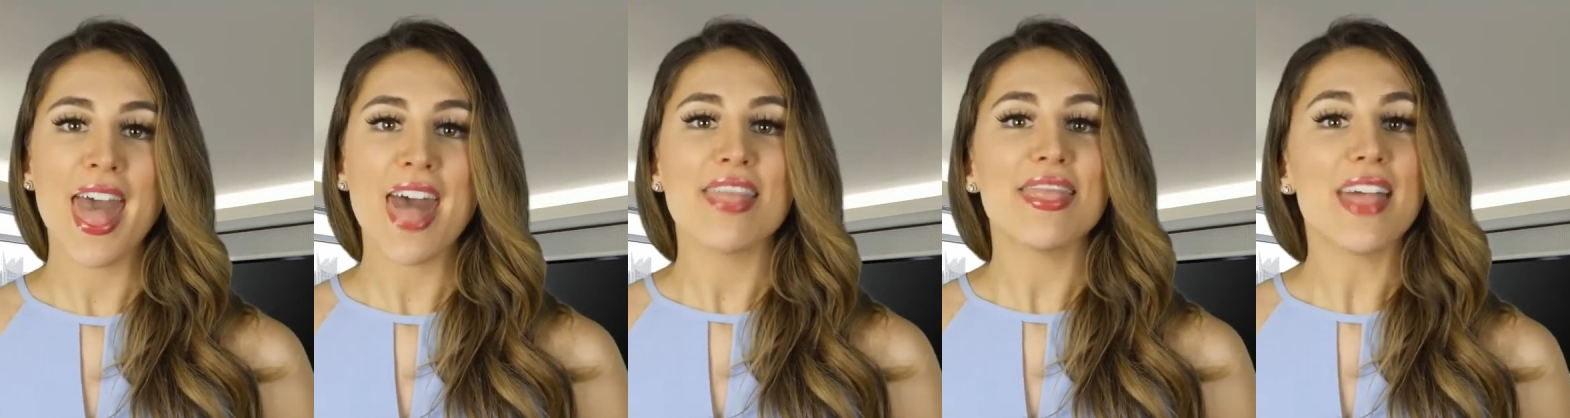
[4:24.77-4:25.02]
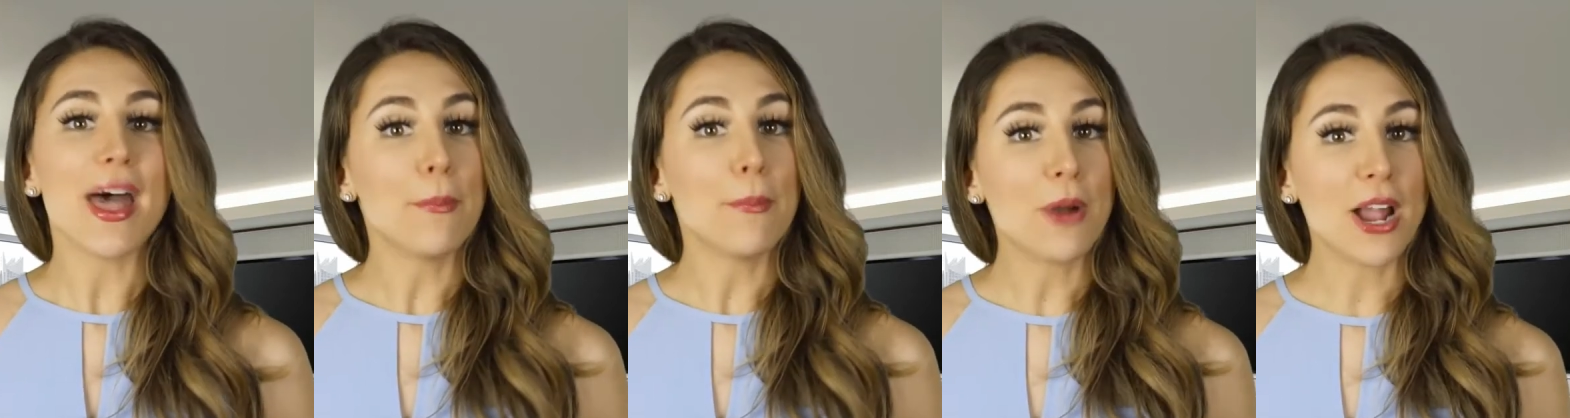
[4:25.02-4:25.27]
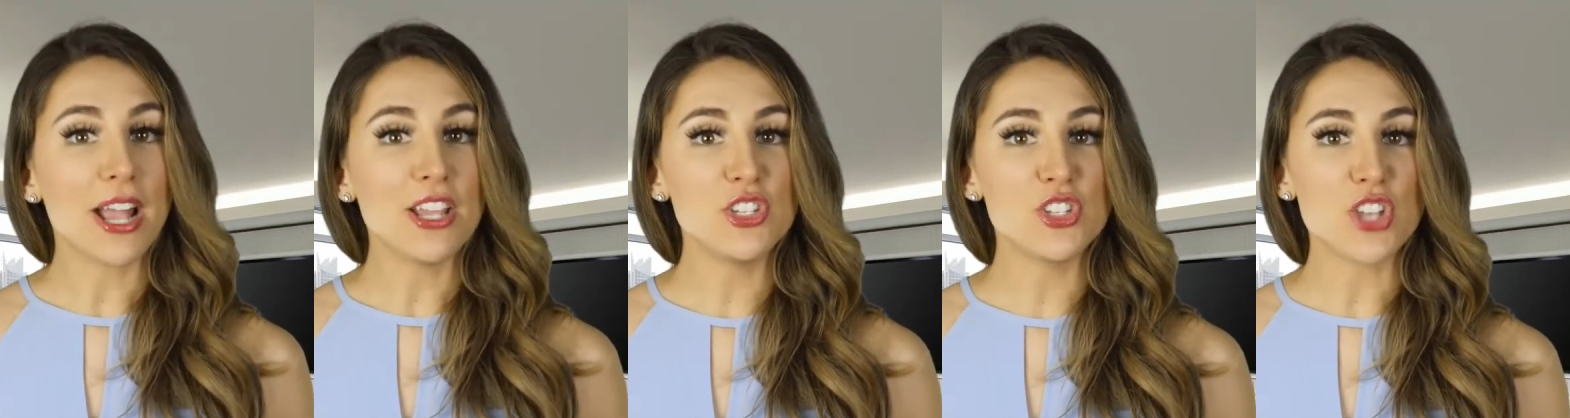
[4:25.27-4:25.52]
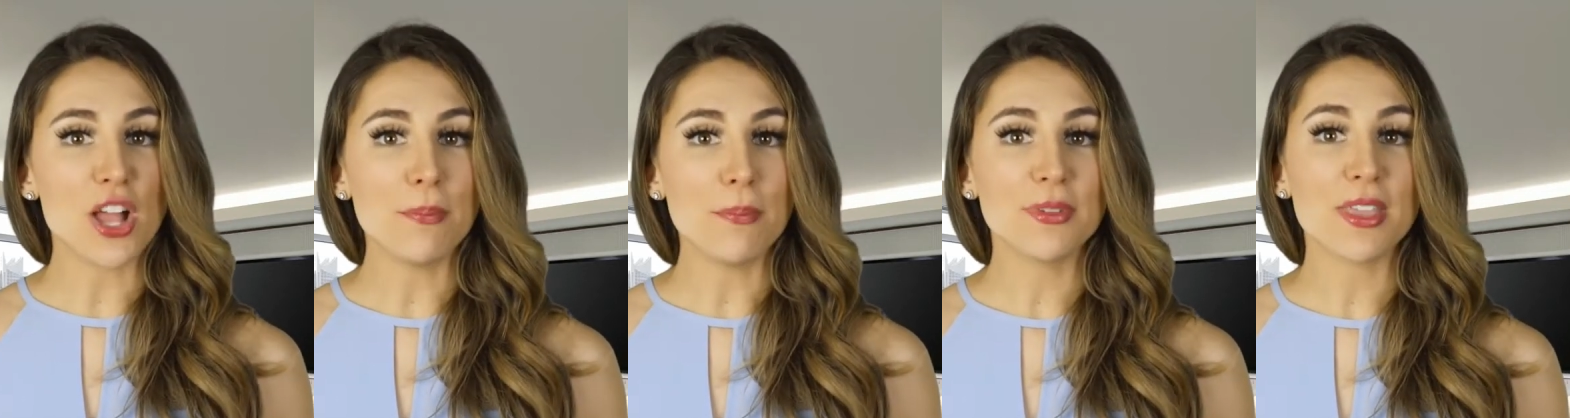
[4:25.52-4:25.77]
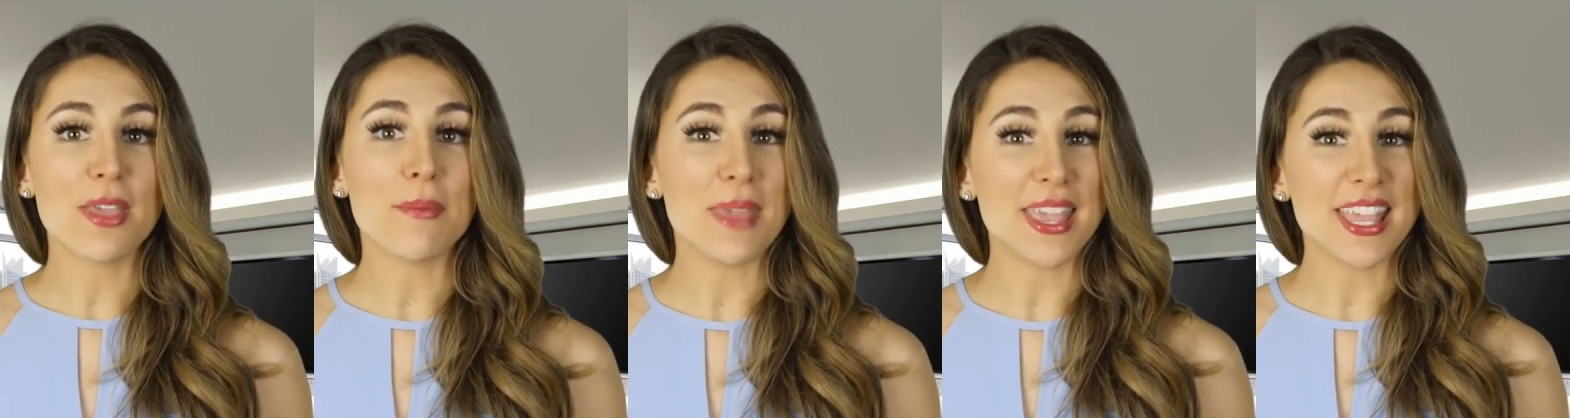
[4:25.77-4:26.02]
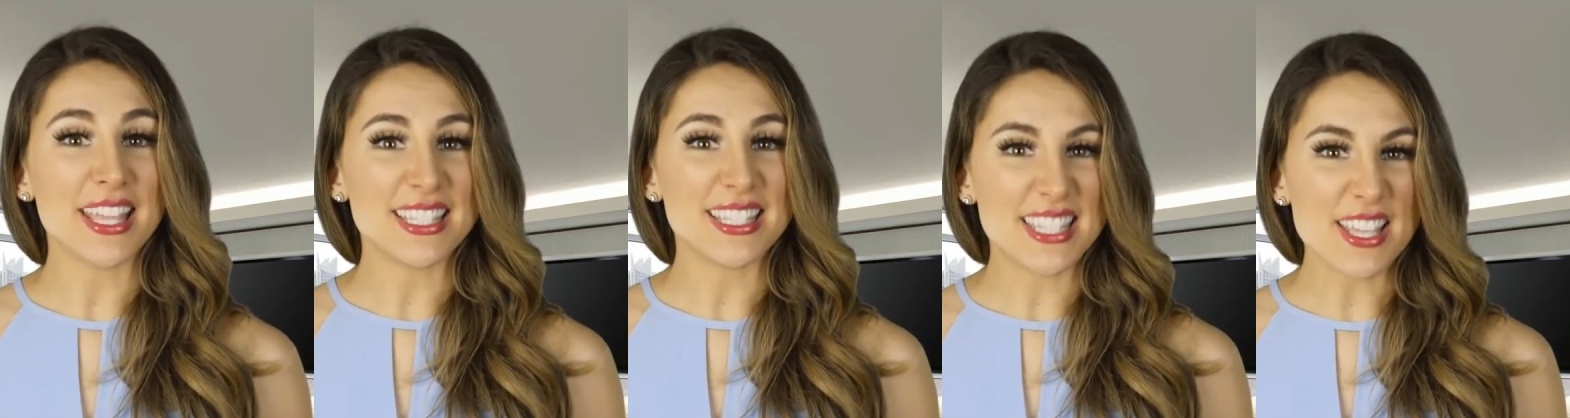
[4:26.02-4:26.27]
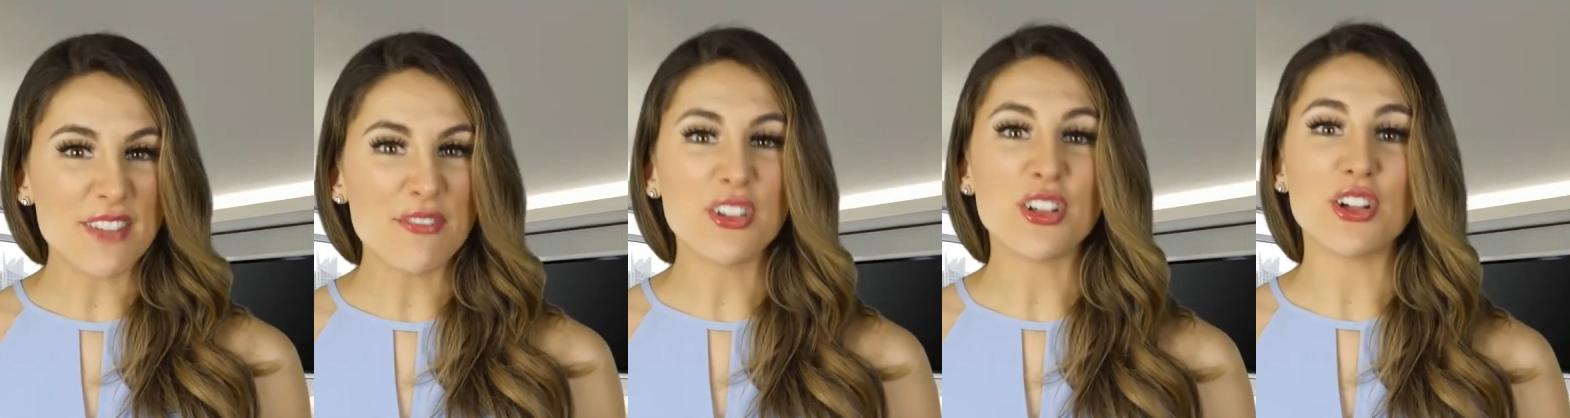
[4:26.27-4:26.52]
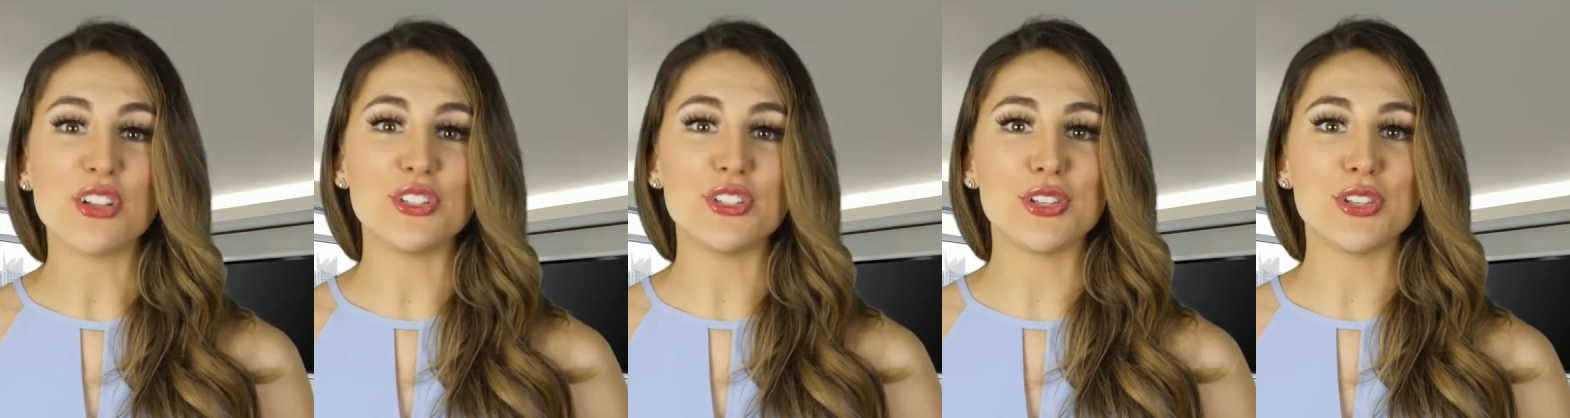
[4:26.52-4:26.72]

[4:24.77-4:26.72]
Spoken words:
That price jump can make it difficult